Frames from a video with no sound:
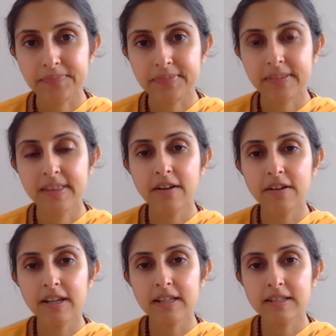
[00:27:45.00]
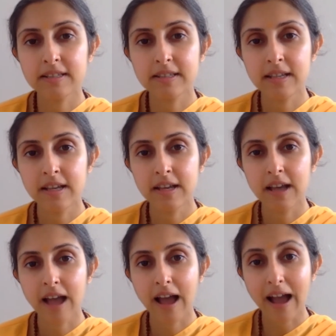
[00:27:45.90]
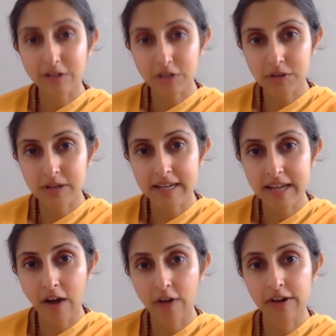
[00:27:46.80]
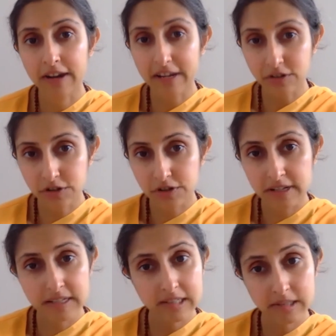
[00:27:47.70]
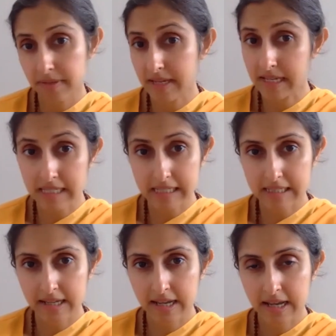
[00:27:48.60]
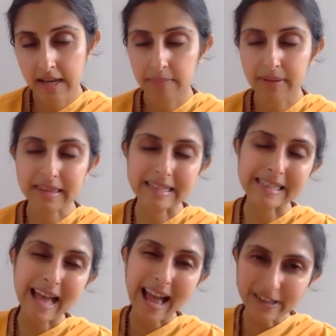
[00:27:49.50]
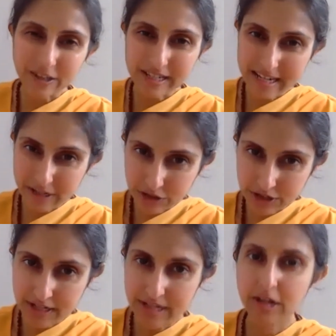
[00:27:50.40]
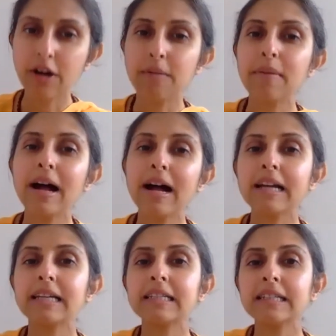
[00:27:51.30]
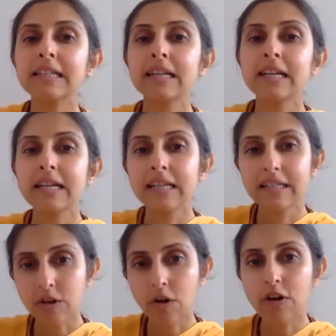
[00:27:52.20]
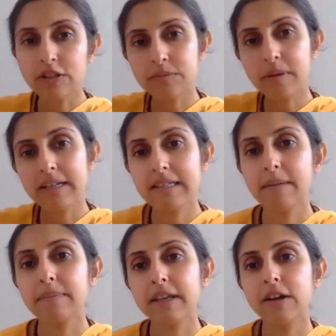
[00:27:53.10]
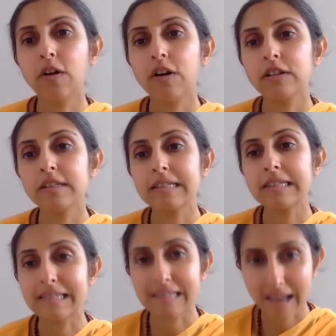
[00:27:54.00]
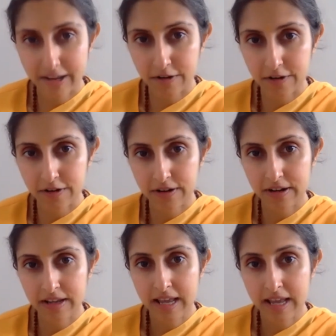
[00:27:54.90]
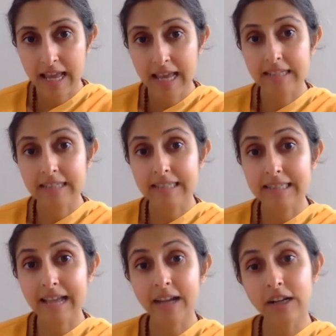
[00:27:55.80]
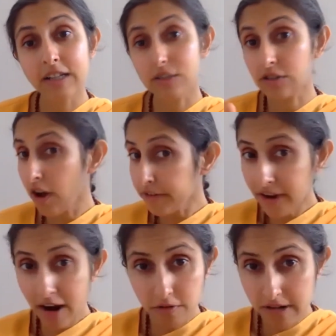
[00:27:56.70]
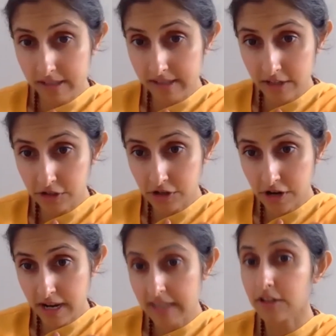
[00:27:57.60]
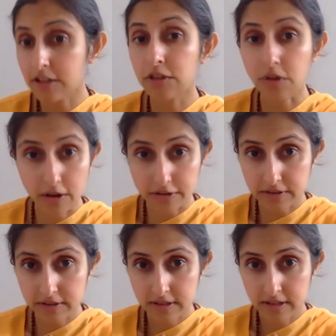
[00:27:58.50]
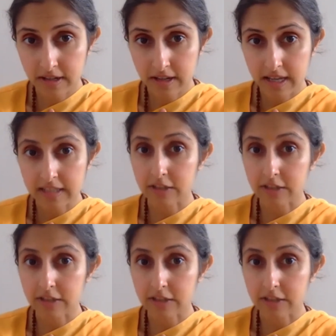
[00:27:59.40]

there is actually, our nature is peace, but this agitation in our mind is caused by something called desire. And this desire is not our real nature, it's a thought. It's a